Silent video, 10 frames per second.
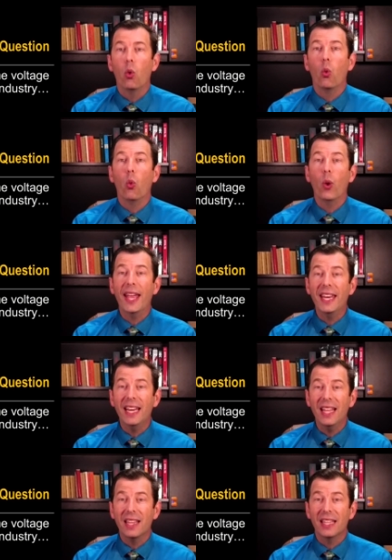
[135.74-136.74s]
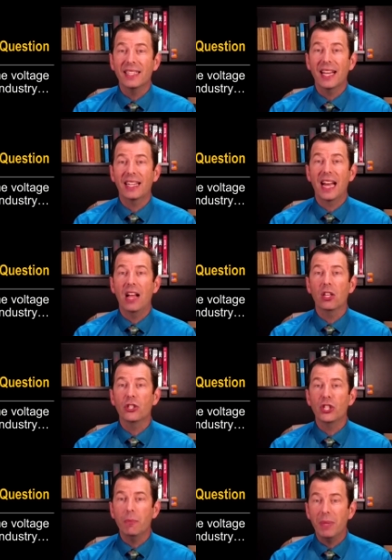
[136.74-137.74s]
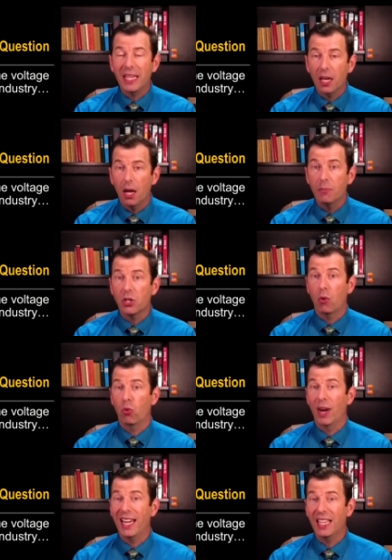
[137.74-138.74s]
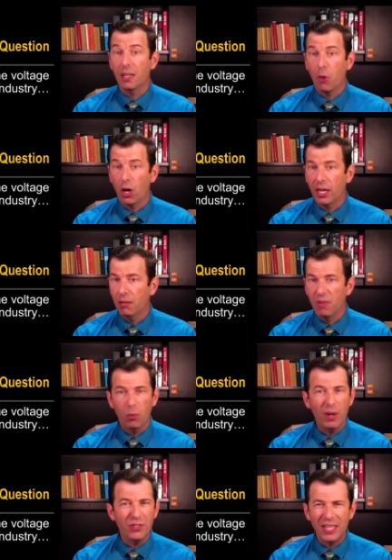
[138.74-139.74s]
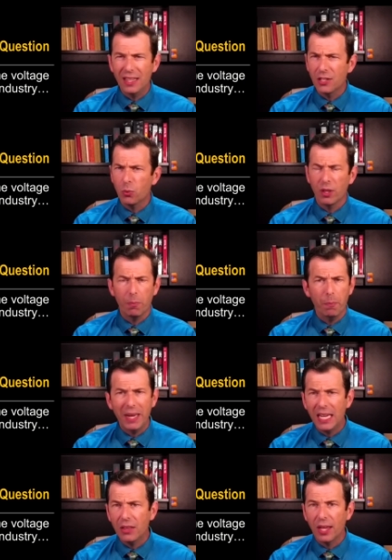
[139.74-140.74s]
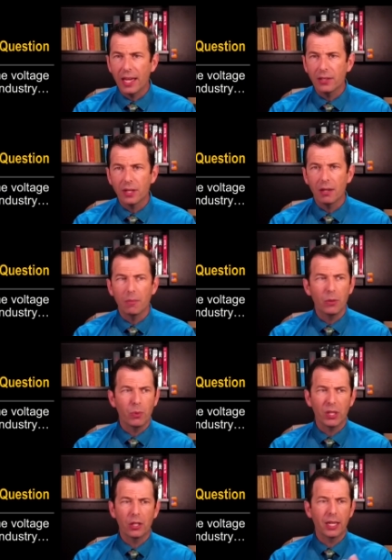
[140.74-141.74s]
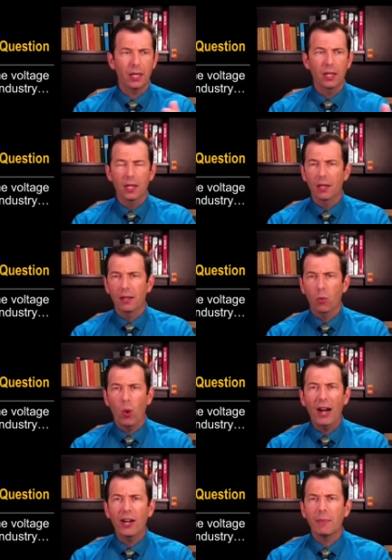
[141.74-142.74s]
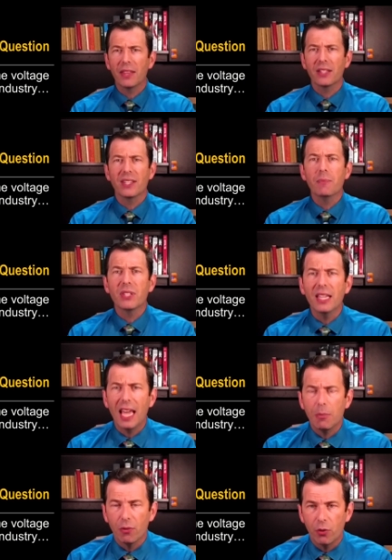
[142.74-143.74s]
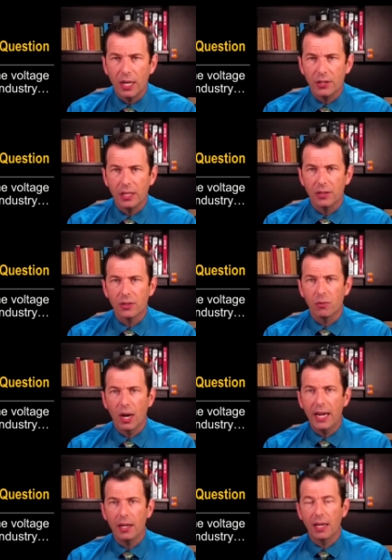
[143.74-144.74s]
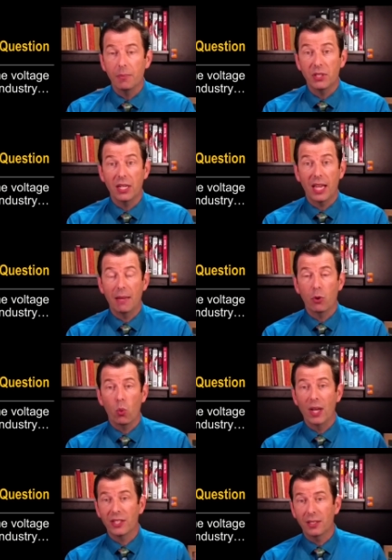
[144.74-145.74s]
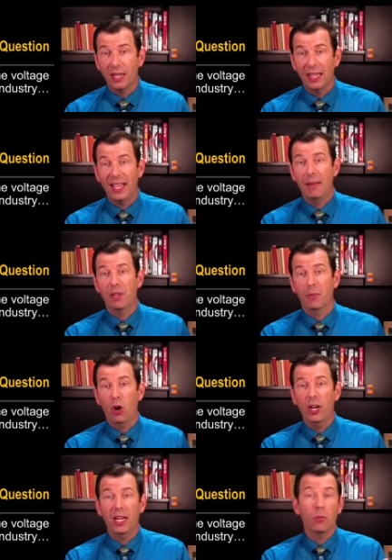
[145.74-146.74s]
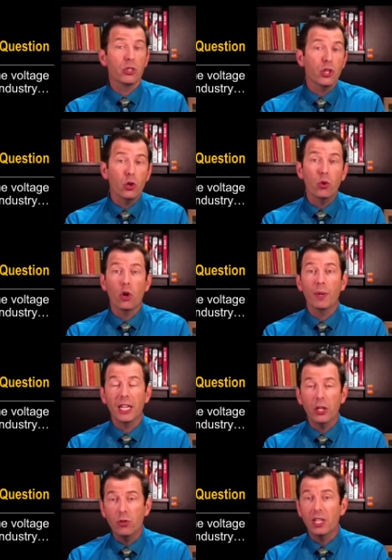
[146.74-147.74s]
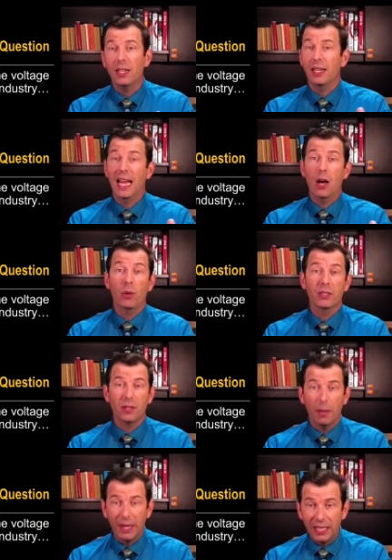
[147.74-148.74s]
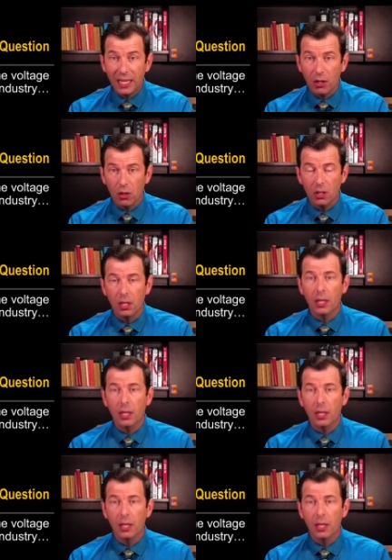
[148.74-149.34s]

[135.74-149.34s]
When the technology becomes ready in the market, and we've seen this with many things, uh, we could look at wiring methods, MC cable, for instance, right? MC cable wasn't. It came to the market, it was new, nobody used it, now it's a big deal.